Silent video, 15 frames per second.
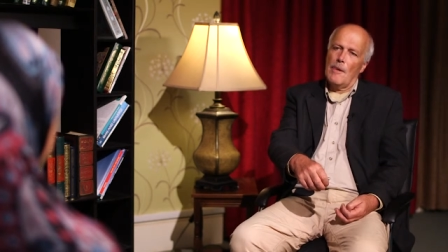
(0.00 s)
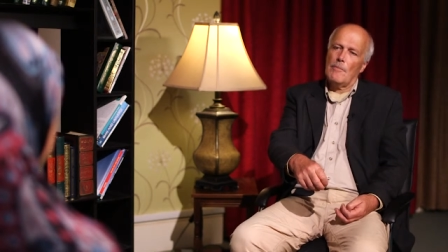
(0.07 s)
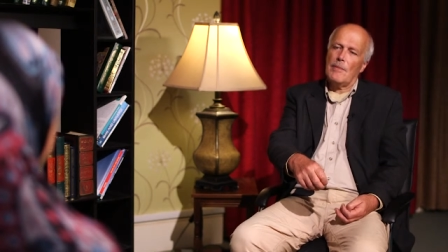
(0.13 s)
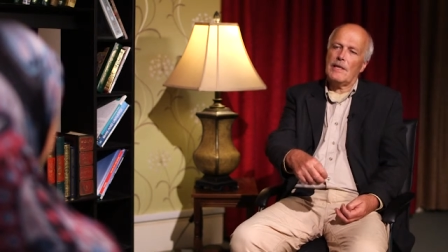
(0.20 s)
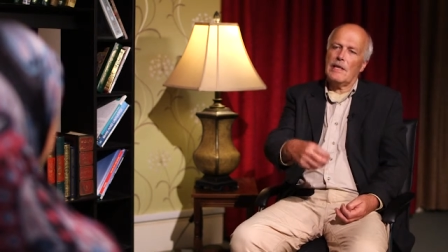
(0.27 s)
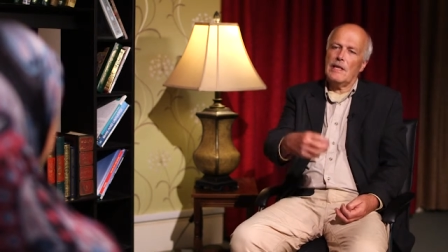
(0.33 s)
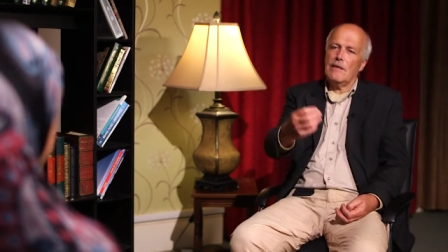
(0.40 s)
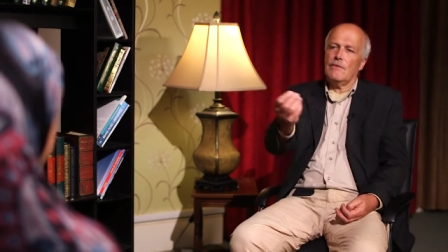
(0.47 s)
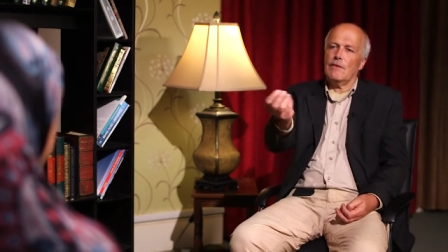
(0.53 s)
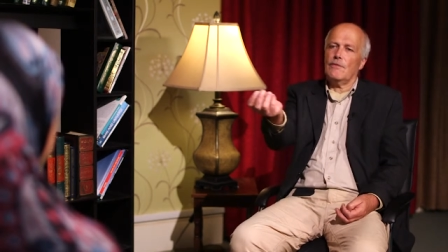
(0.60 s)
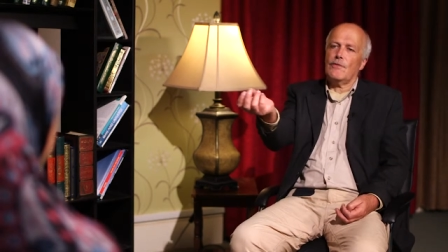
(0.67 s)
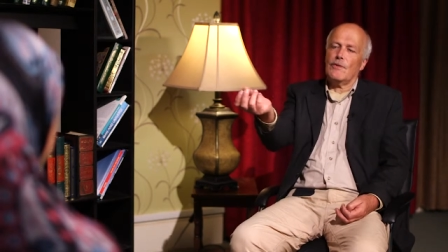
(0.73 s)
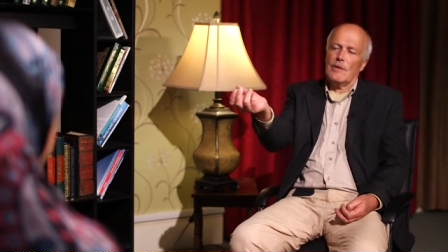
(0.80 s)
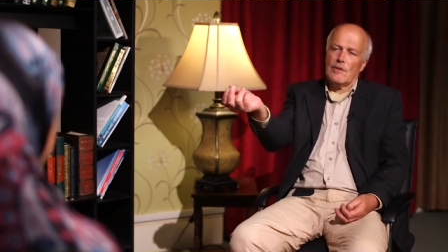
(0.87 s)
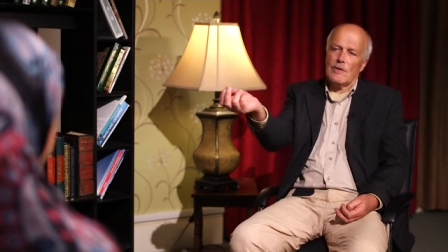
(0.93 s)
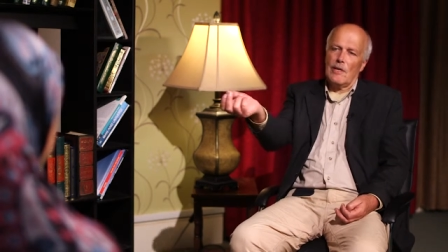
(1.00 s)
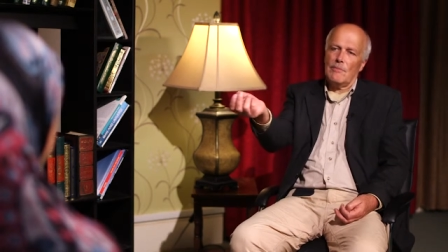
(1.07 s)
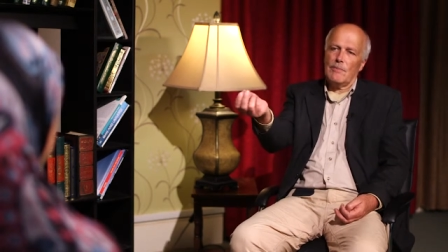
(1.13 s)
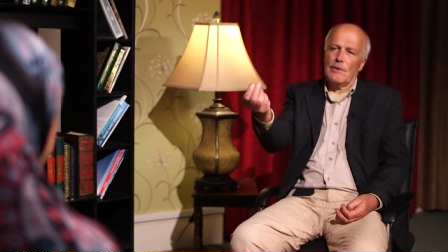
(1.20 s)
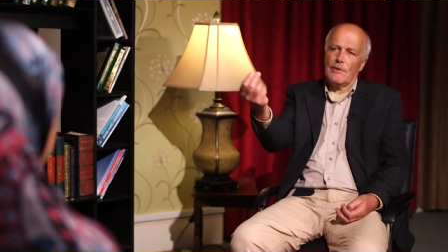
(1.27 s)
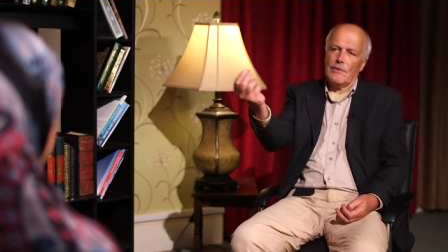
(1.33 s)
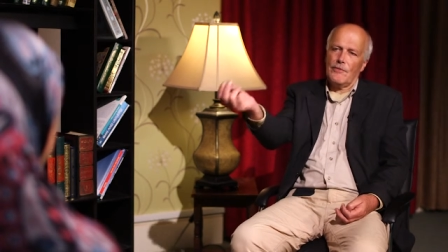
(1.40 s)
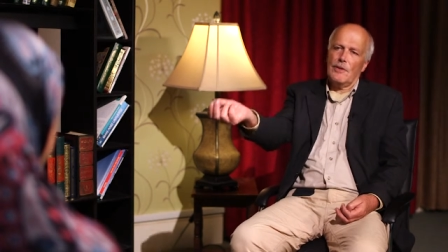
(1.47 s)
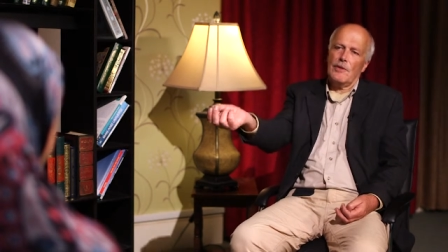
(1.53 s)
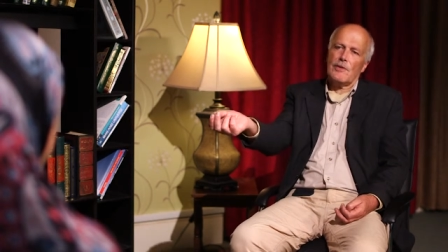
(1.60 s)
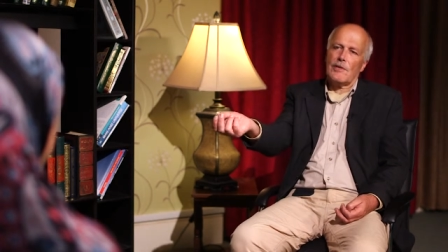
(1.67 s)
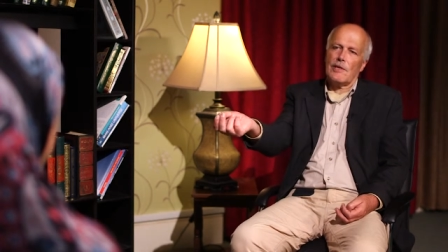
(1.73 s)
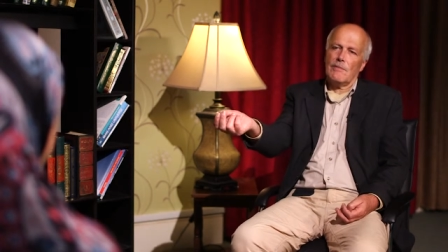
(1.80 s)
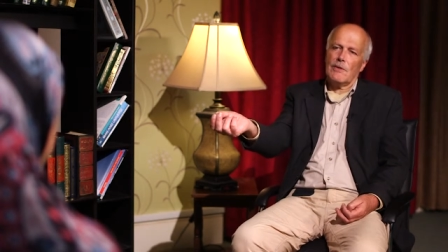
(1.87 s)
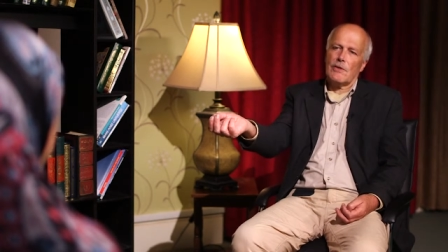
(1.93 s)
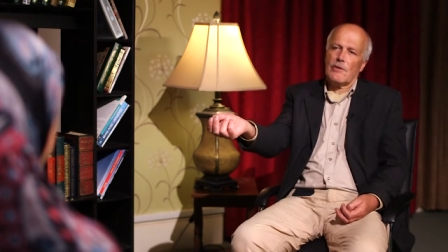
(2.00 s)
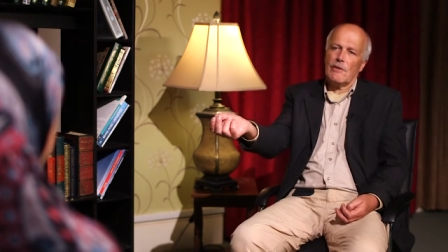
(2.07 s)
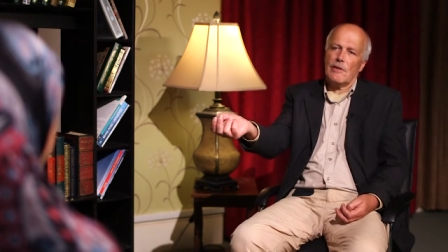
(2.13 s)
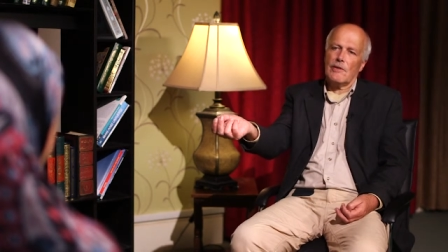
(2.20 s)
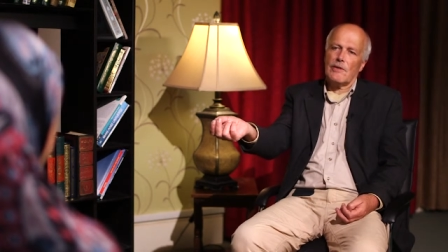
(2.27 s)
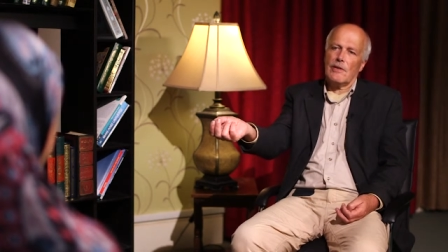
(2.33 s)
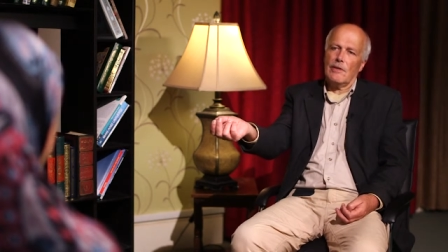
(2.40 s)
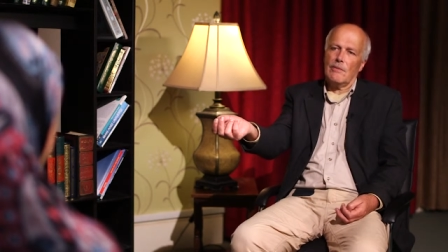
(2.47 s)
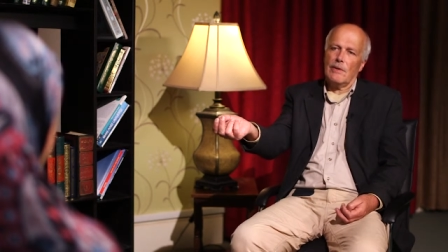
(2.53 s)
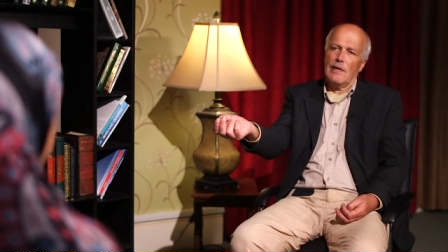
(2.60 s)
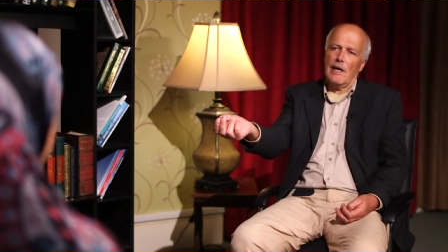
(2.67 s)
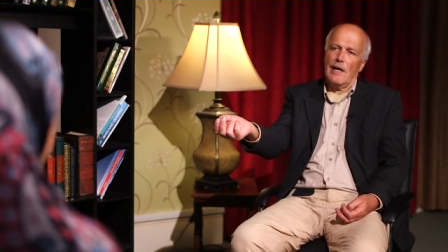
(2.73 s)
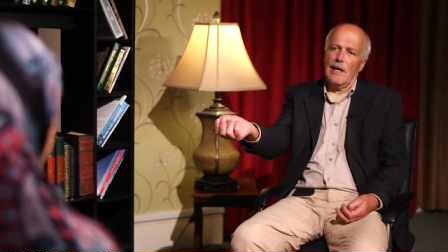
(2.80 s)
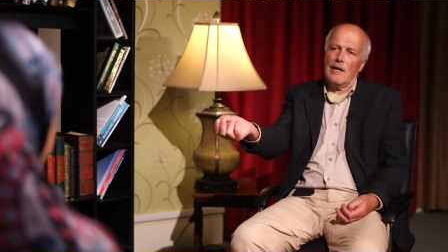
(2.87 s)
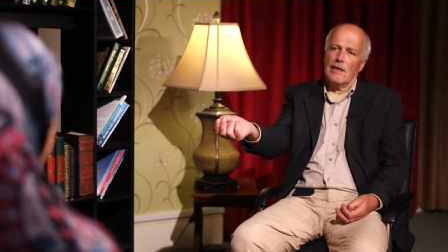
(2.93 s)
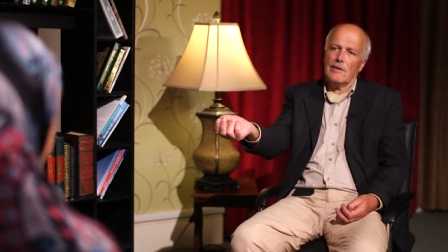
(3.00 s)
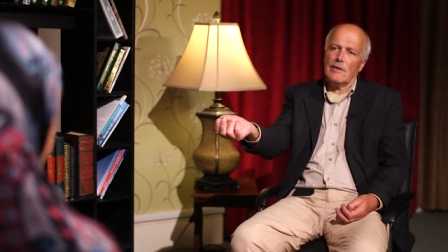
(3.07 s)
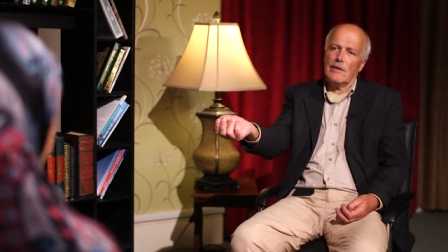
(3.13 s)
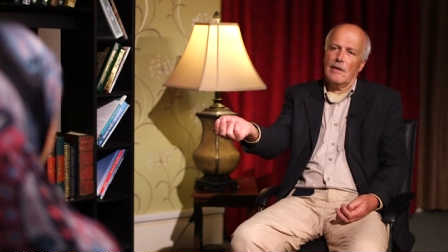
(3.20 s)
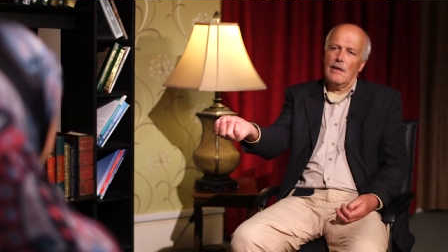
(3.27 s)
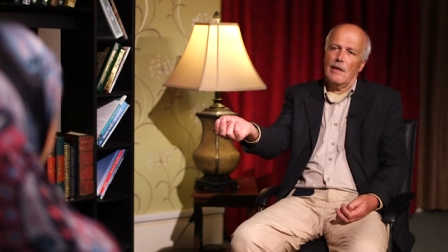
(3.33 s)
But even, for example, the first demonstration that we had,